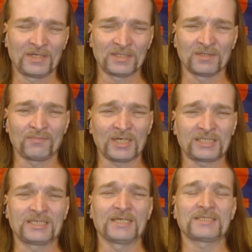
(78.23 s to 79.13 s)
But in the
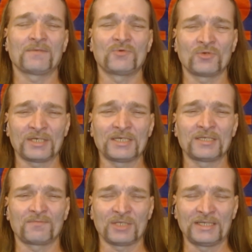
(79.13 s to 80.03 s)
process, I'm going to
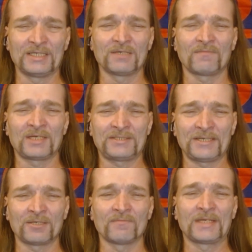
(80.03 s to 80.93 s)
end up cleaning up my channel,